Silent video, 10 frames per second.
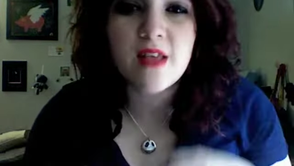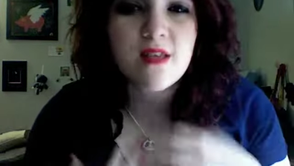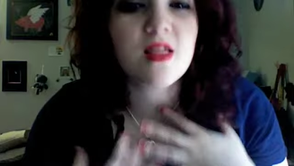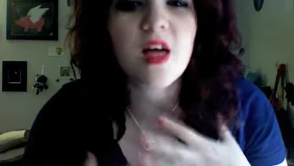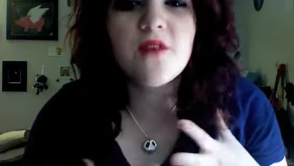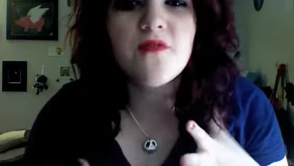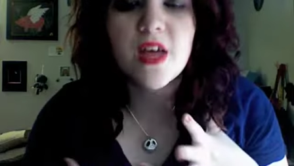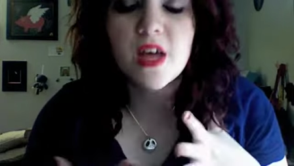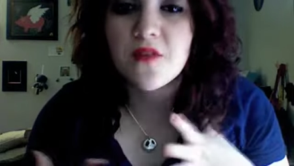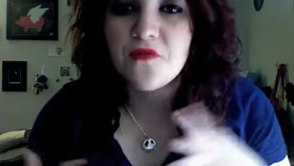a lot of like
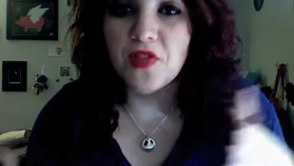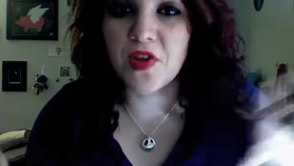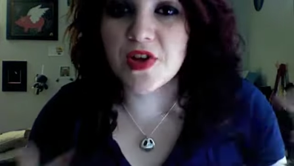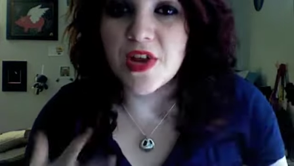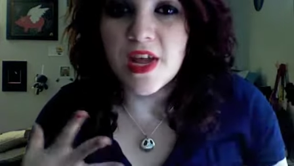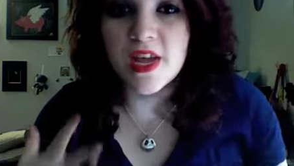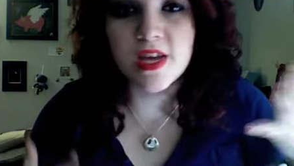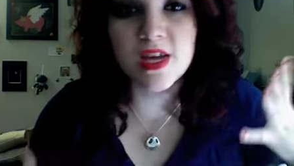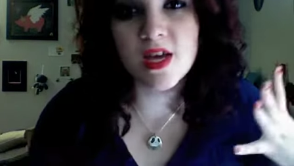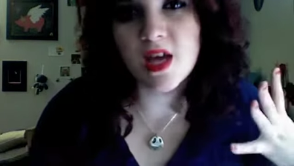
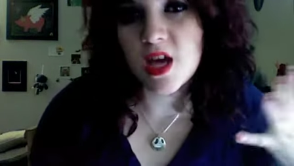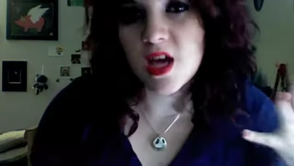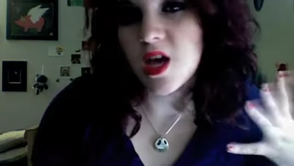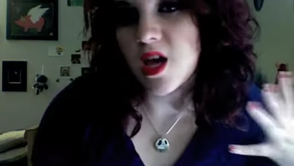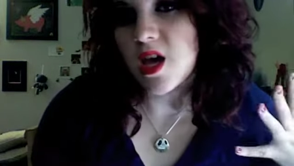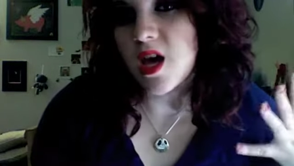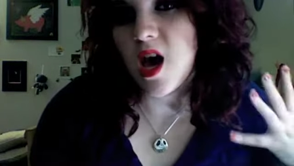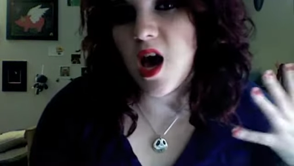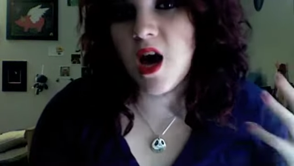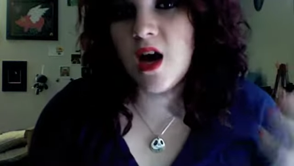conflicting
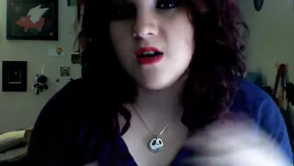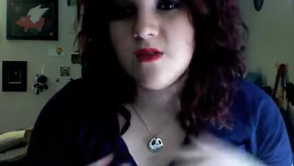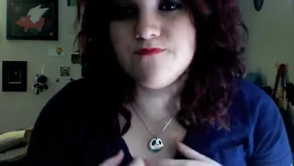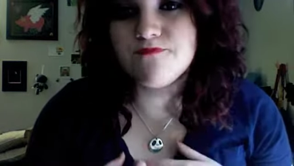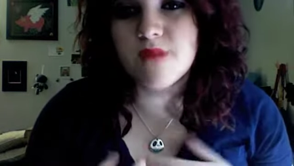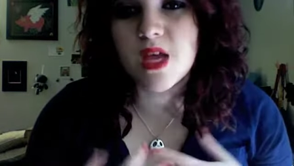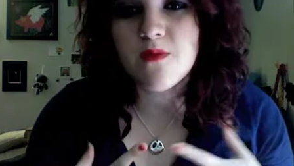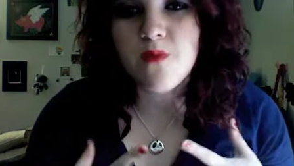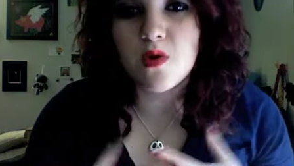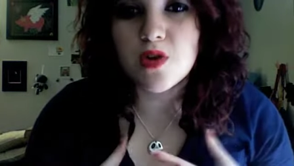um,
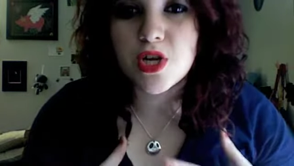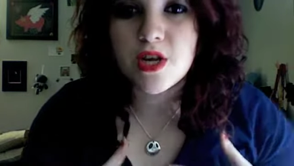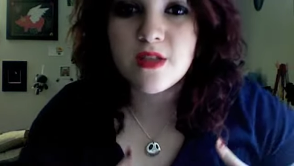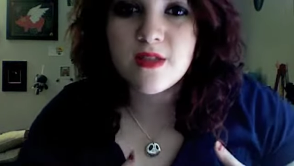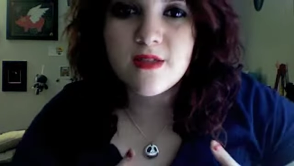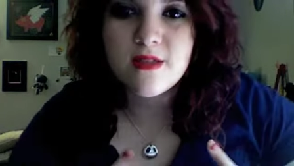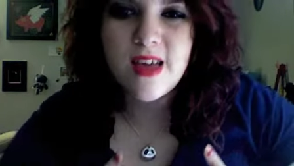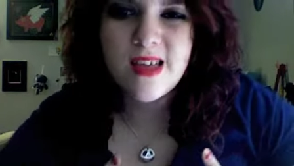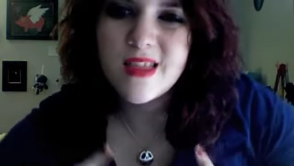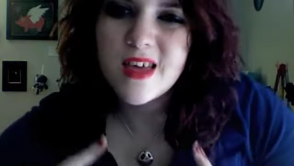emotions
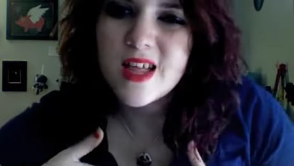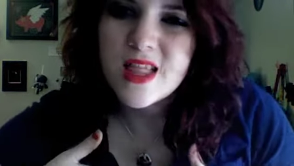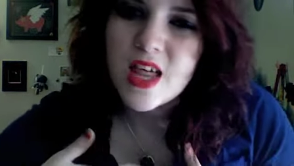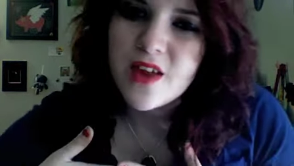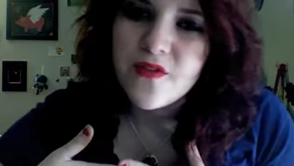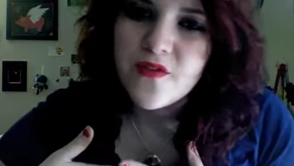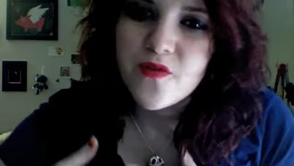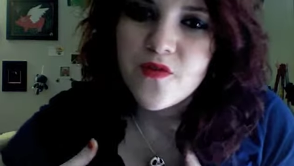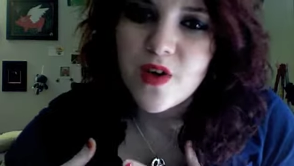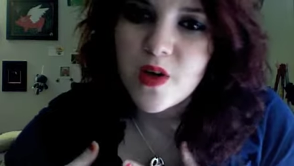and like a lot of
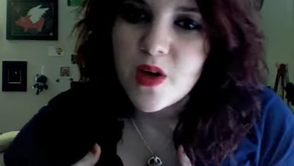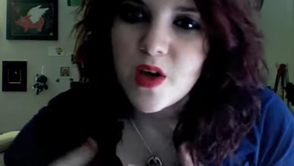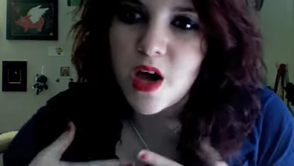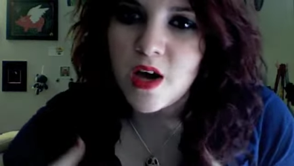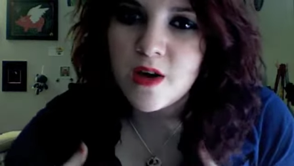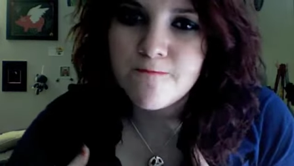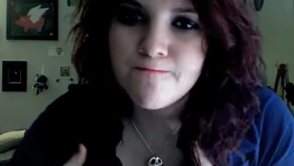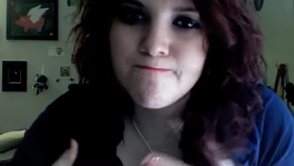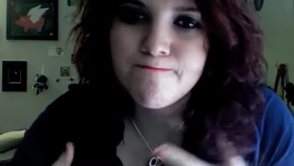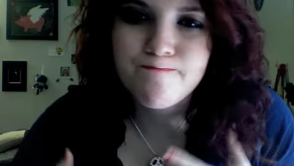
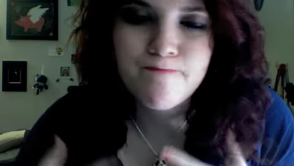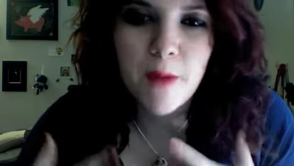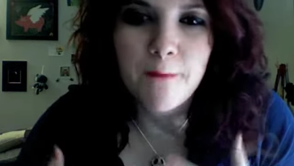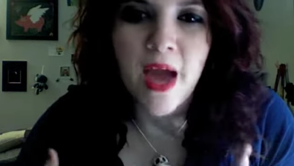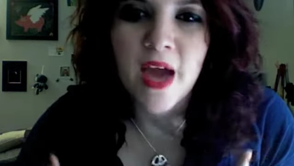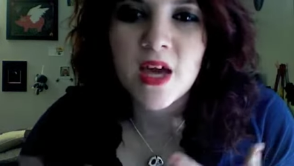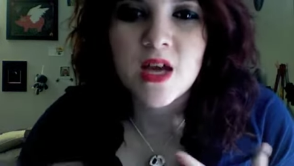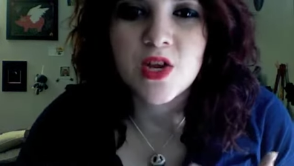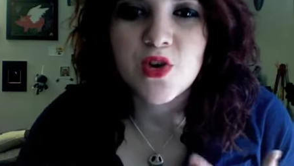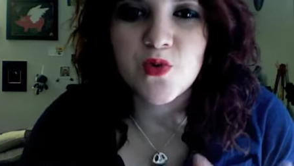um,
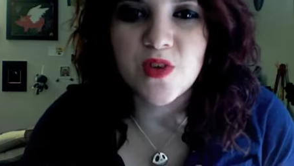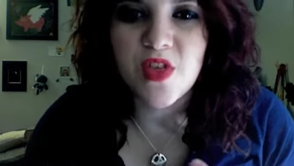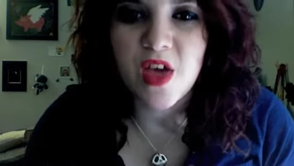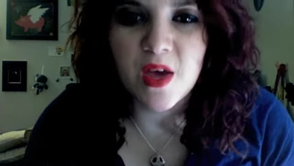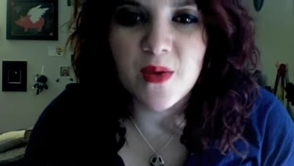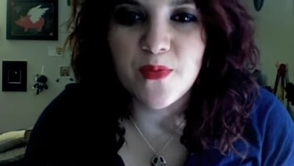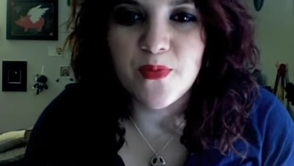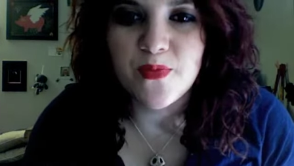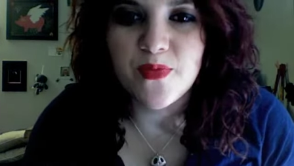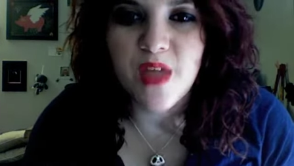baggage with
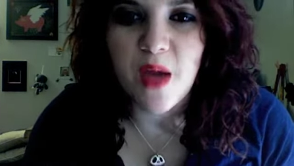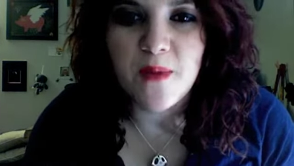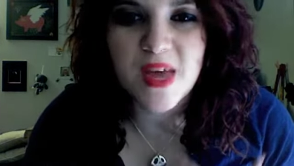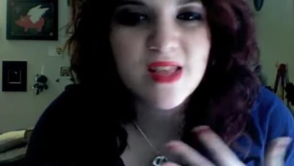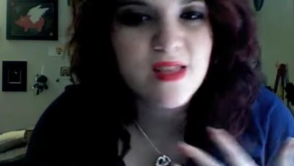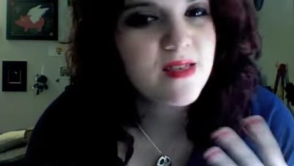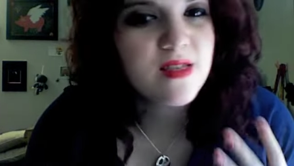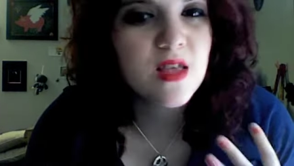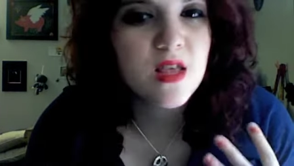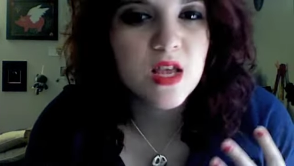him that makes this
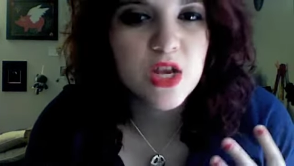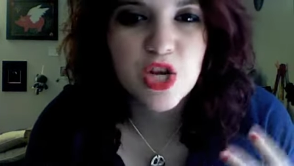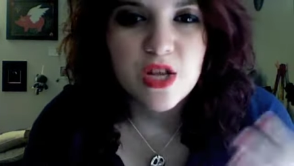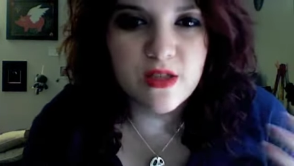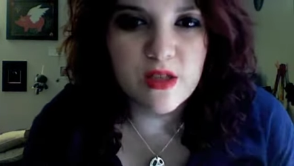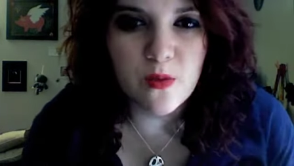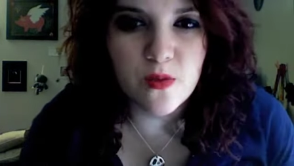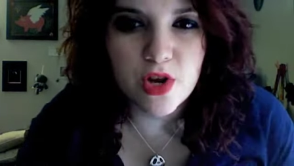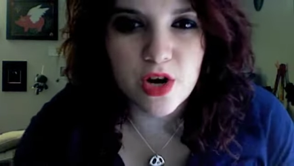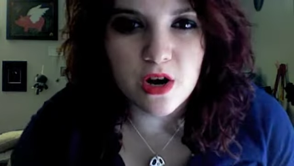decision so
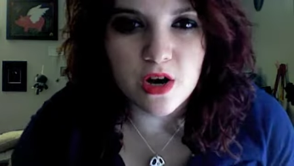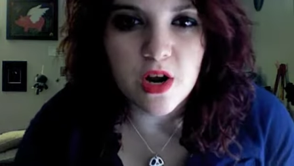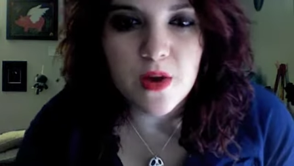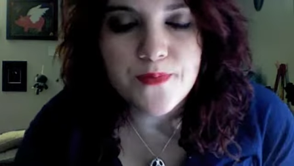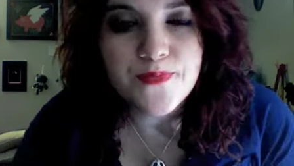much harder.